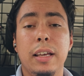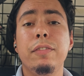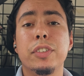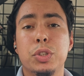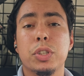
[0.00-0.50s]

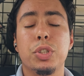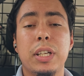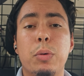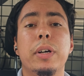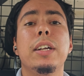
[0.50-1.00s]

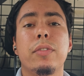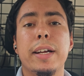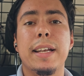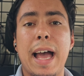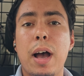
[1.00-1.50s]
infrastructure that we're in
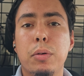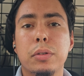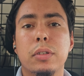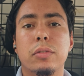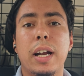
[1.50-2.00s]
right
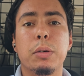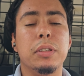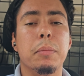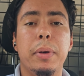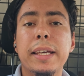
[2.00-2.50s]
now, right,
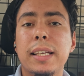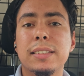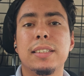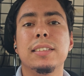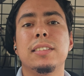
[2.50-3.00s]
with the
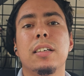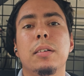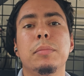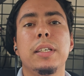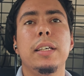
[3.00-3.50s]
banking
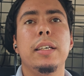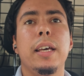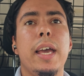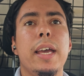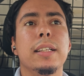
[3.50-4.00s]
system
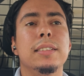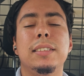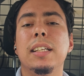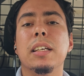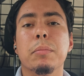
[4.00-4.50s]
and
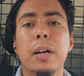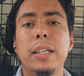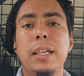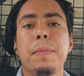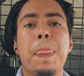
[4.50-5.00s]
sending
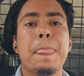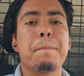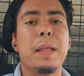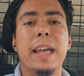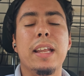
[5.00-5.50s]
money
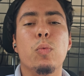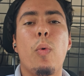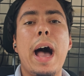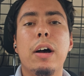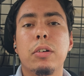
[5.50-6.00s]

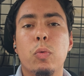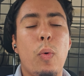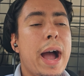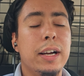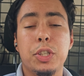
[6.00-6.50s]
and
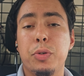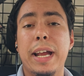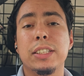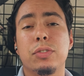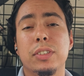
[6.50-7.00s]
wire
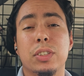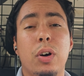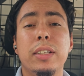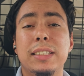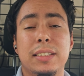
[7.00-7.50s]
transfers
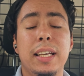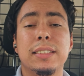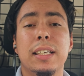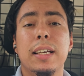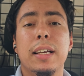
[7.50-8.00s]
and all these
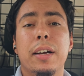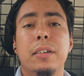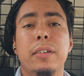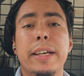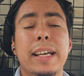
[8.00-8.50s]
things,
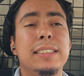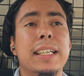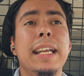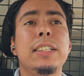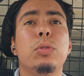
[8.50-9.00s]
right, it's
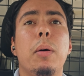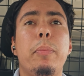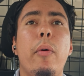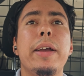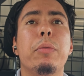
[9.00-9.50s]
getting to a
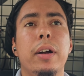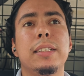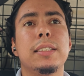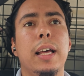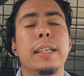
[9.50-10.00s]
point where
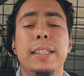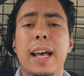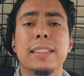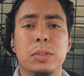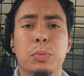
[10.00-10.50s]
it's like,
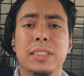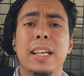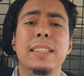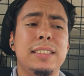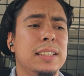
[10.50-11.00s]
yes, was
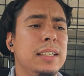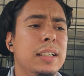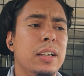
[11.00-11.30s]
this